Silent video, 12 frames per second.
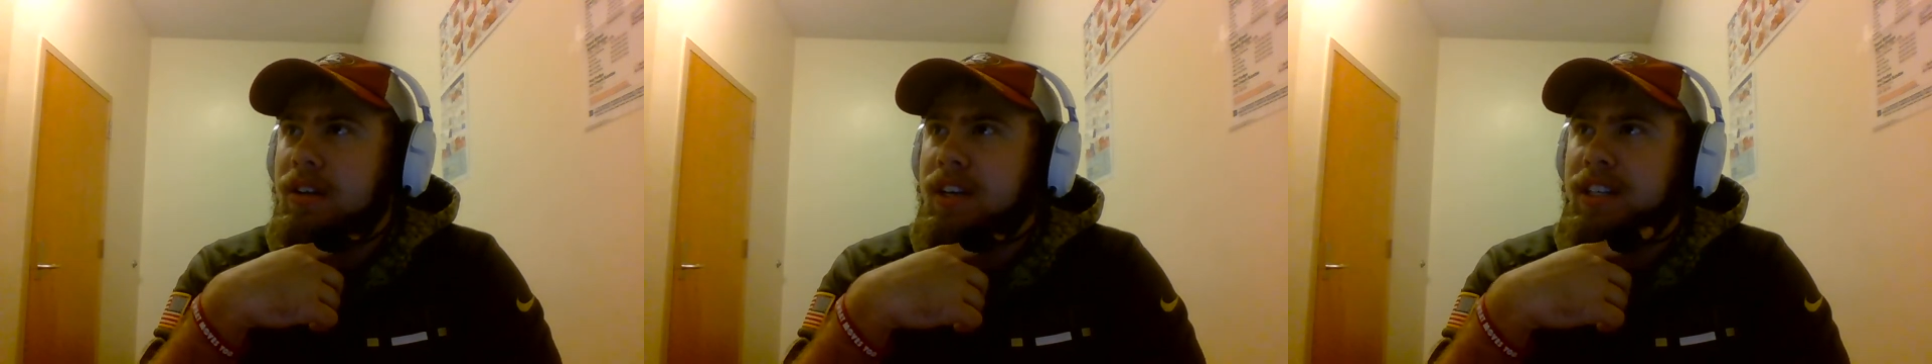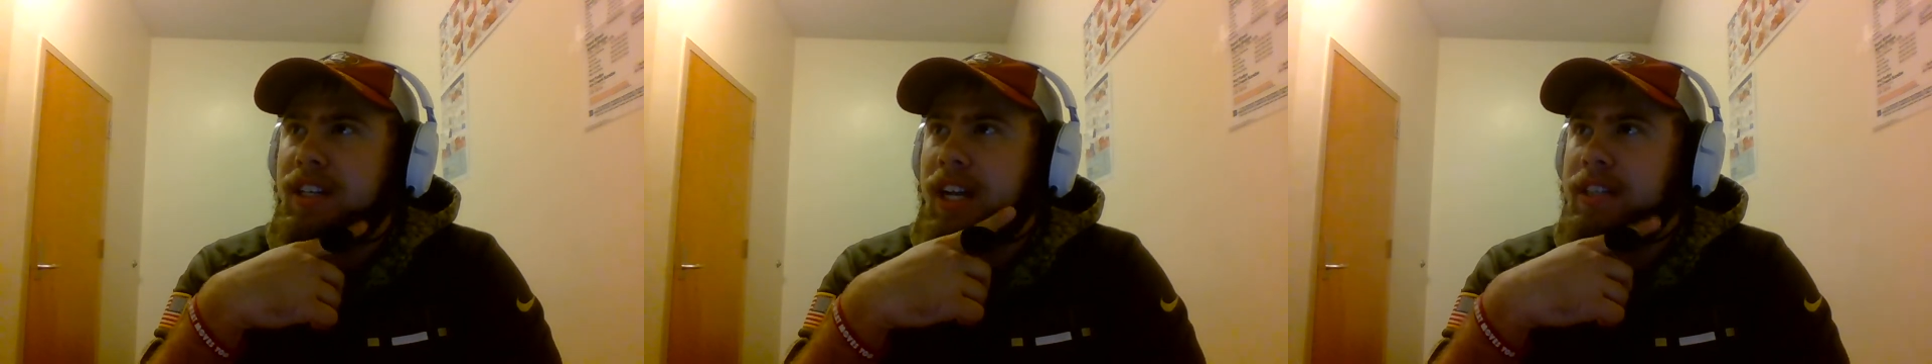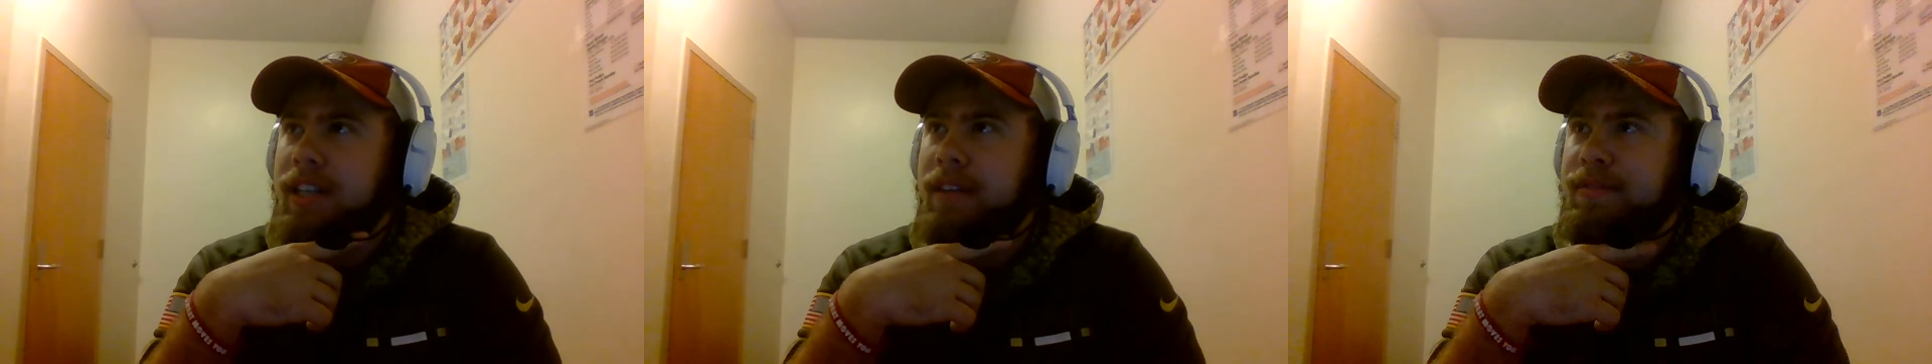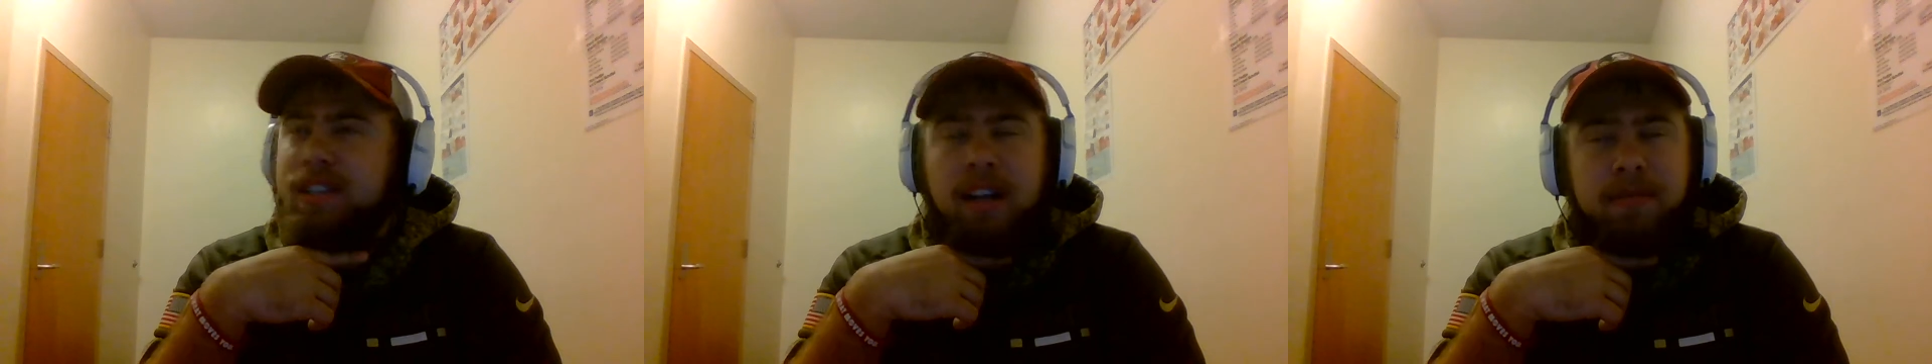because you got
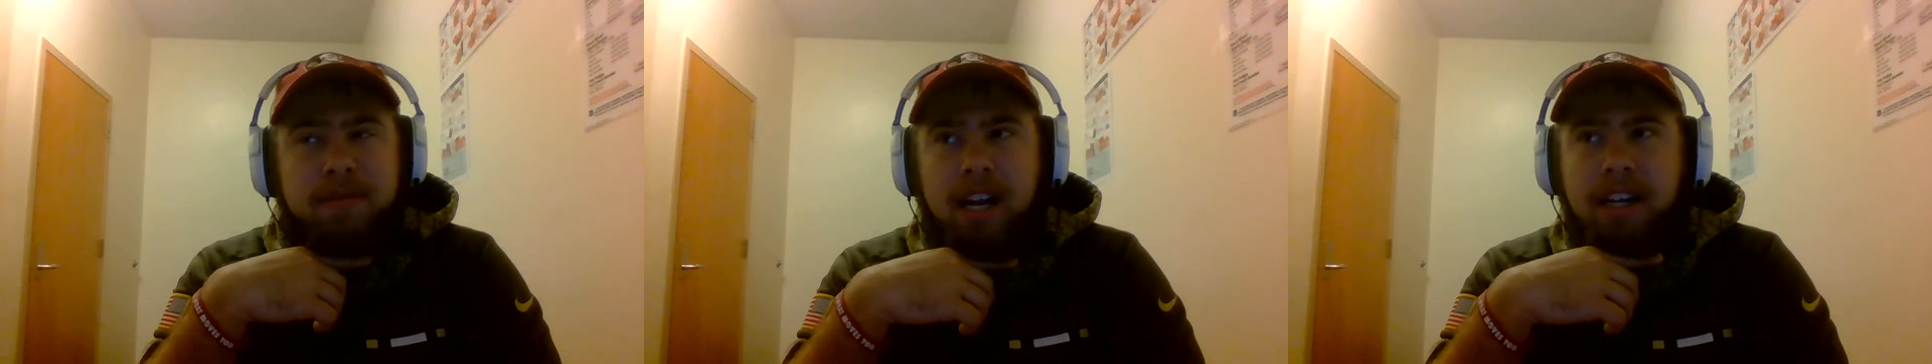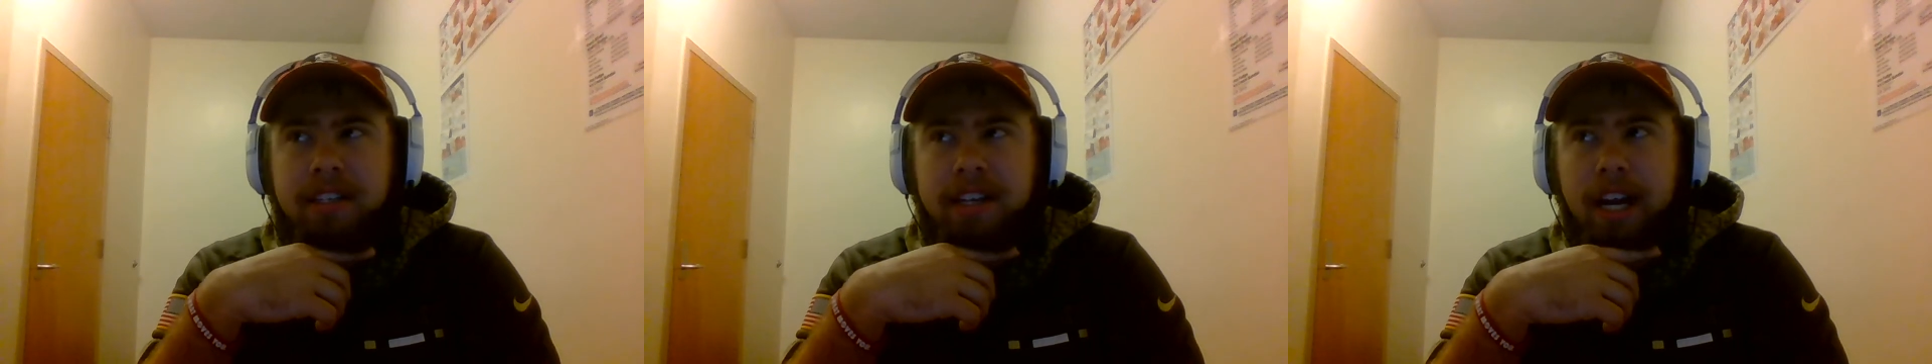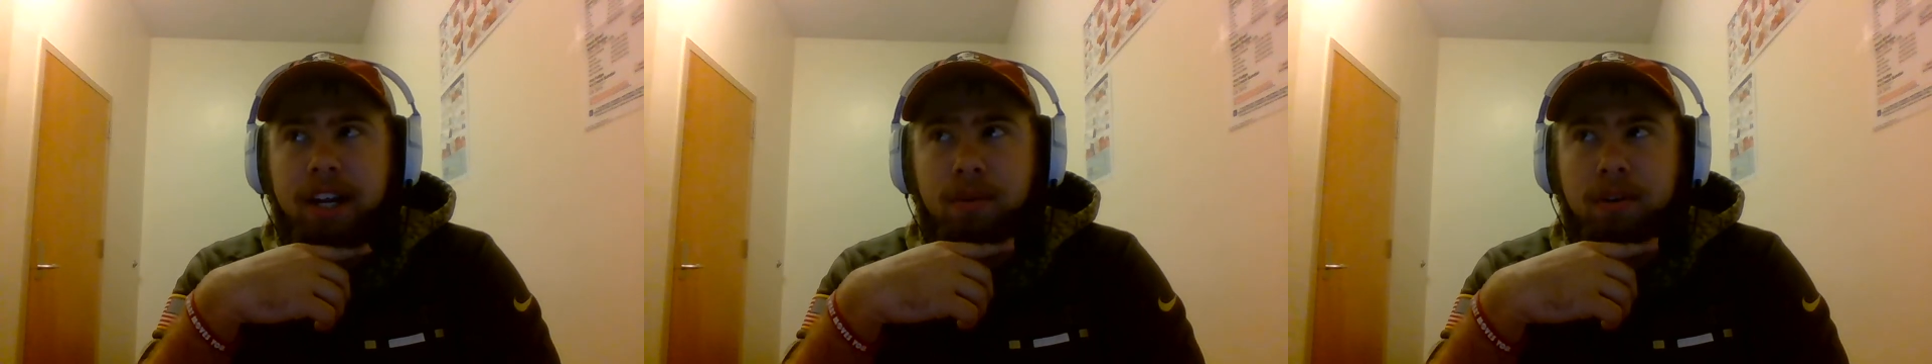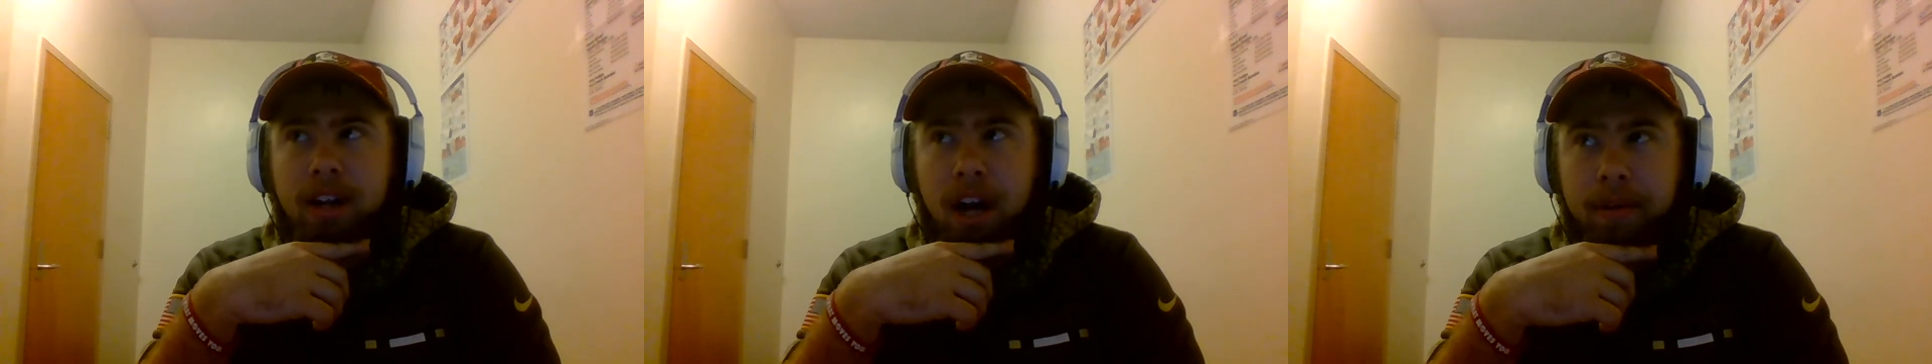Jeff Sims out of
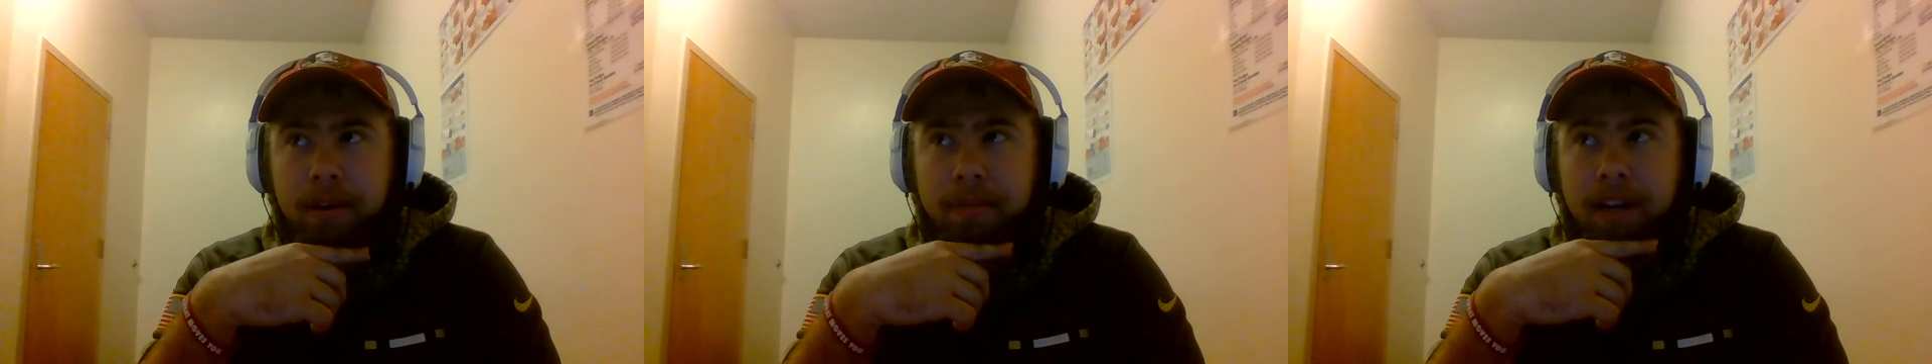Sandalwood coming.